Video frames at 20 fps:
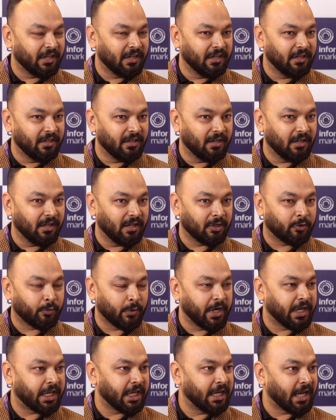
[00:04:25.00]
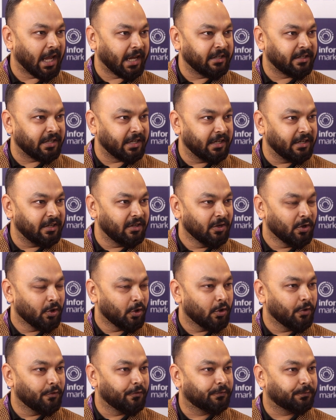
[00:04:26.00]
in 2019
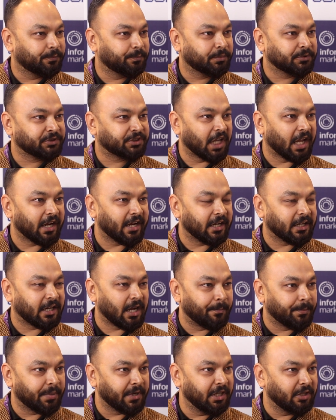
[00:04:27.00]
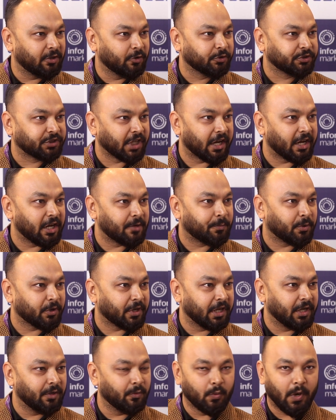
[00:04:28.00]
who've started companies who started
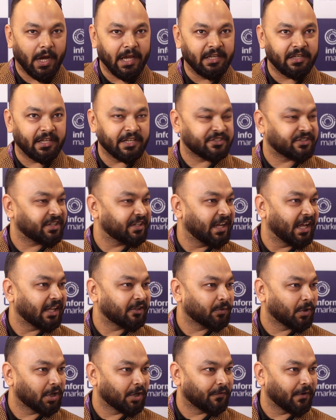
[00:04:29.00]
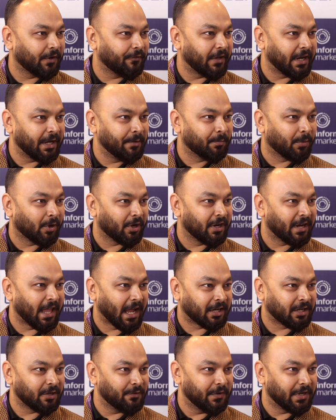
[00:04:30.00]
putting wine tasting as one of our very important
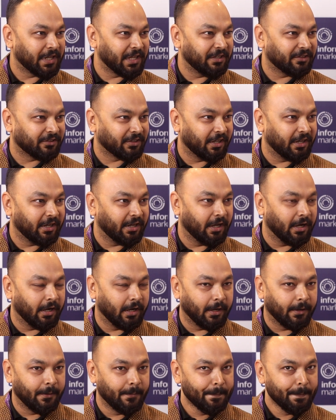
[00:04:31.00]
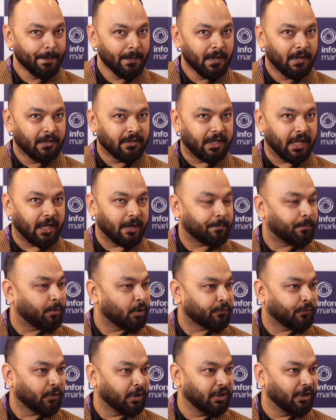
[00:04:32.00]
activities in uh, their
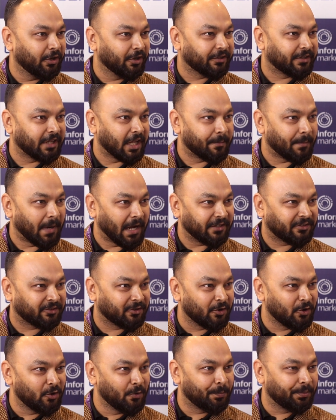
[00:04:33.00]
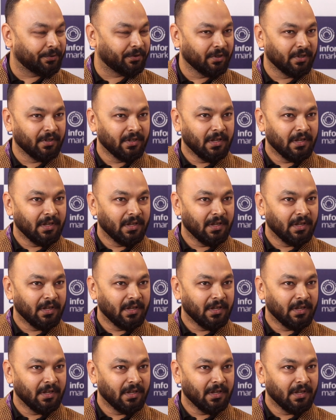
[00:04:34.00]
portfolios, their MICE groups.